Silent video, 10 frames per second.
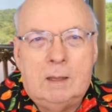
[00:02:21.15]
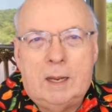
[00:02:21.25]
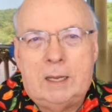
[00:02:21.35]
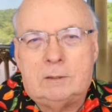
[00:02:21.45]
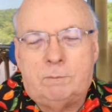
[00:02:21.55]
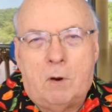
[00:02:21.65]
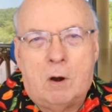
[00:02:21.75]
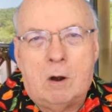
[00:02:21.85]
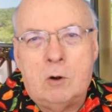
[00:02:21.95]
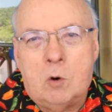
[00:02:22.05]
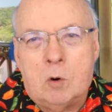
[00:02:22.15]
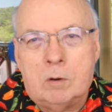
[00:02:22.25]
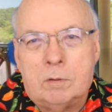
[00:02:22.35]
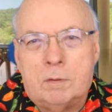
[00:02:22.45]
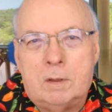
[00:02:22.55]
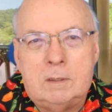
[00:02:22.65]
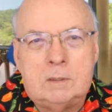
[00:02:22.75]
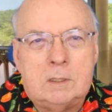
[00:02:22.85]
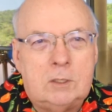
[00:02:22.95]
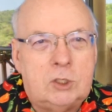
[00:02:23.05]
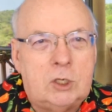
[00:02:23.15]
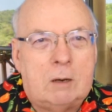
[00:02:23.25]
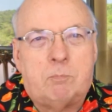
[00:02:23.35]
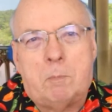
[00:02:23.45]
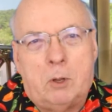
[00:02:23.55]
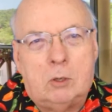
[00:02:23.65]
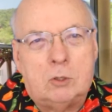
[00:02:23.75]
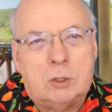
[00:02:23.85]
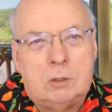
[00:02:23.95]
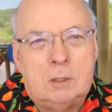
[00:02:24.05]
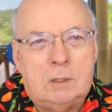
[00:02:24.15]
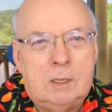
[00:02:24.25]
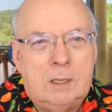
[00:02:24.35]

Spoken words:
as far north as the Jet Propulsion